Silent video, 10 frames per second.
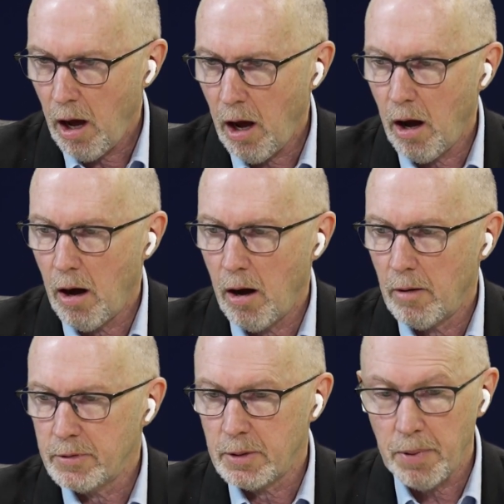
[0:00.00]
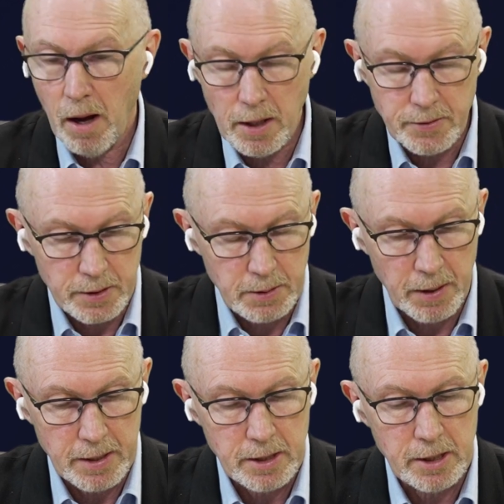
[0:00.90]
of deposits,
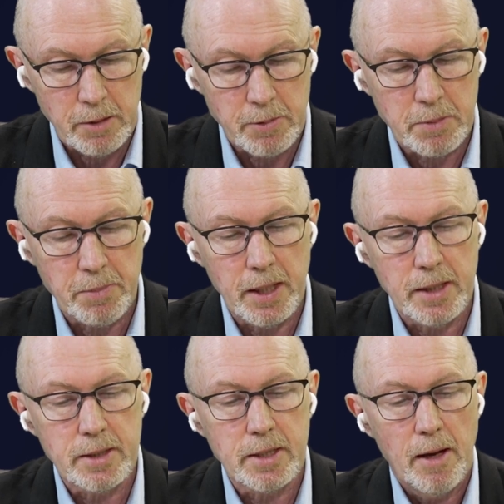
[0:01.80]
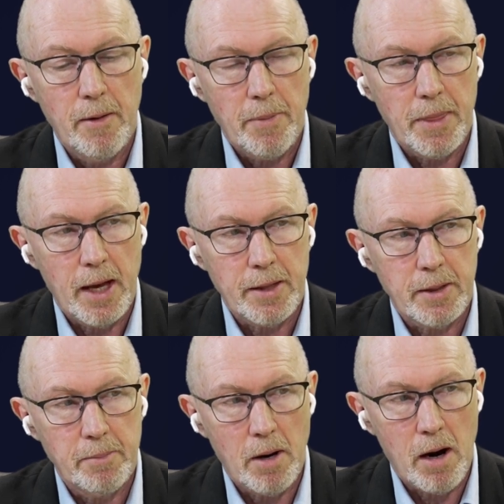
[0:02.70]
basically, which means that
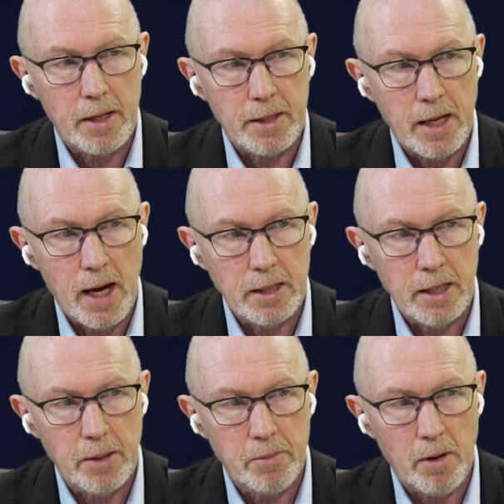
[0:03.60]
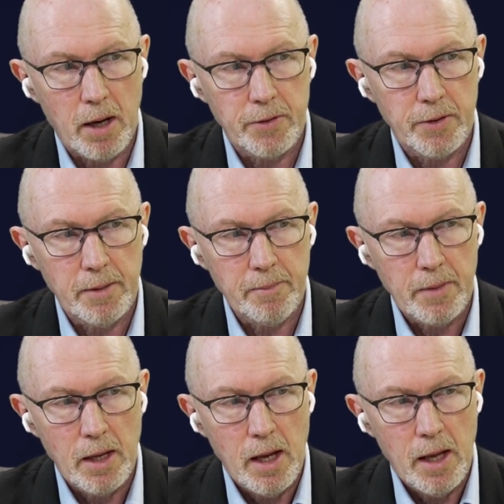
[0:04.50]
the market can keep rising.
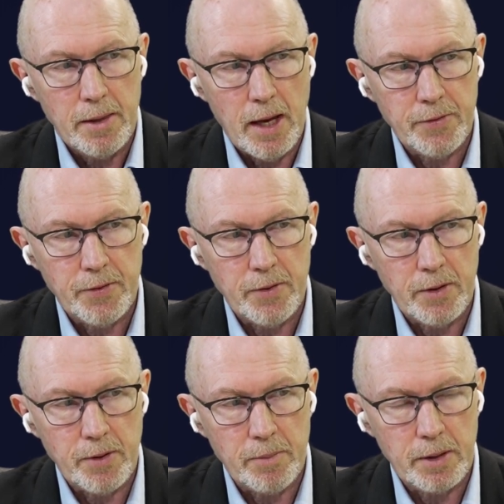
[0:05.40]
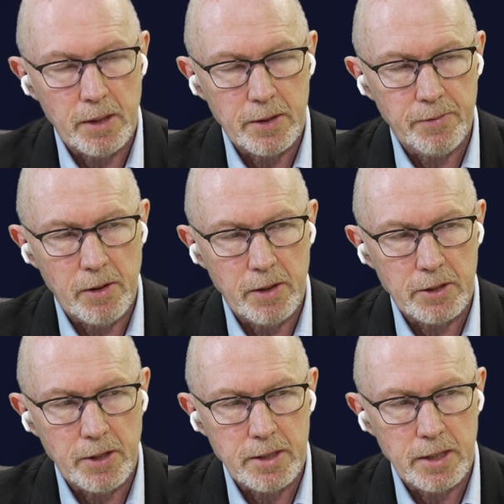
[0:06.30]
That's something that's very
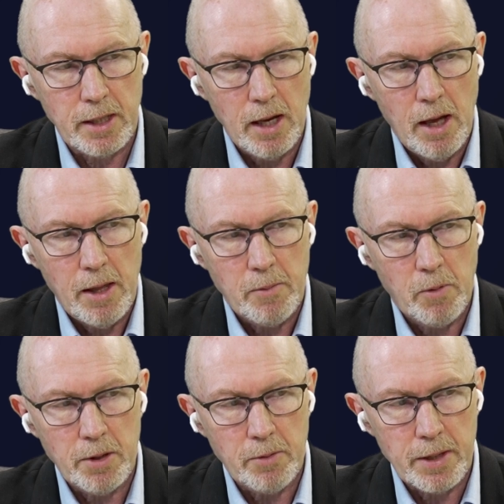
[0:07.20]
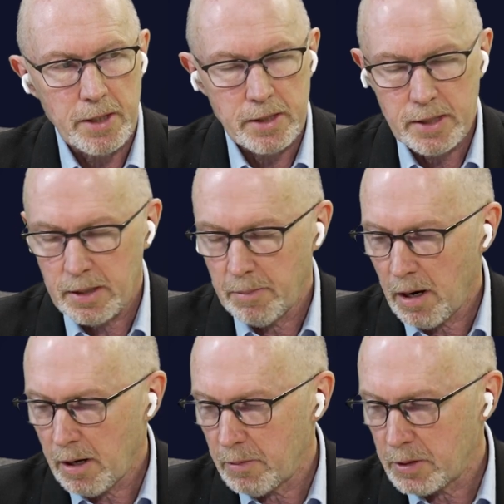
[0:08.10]
interesting. One of the reasons that the
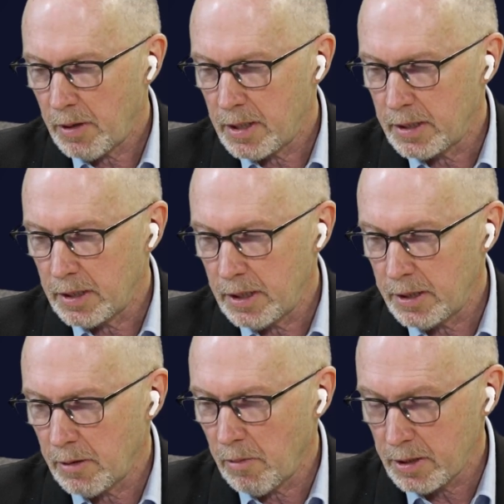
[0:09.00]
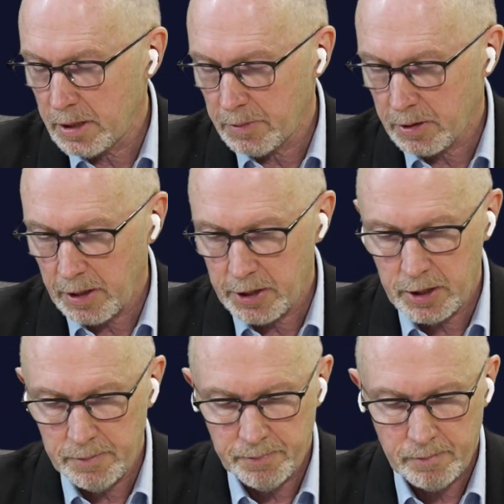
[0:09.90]
market was rising this year was
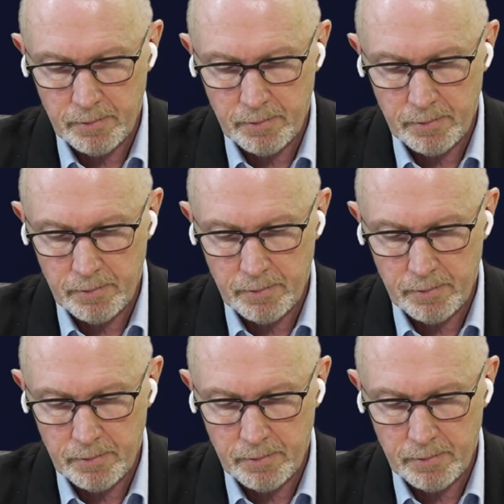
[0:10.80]
immigration.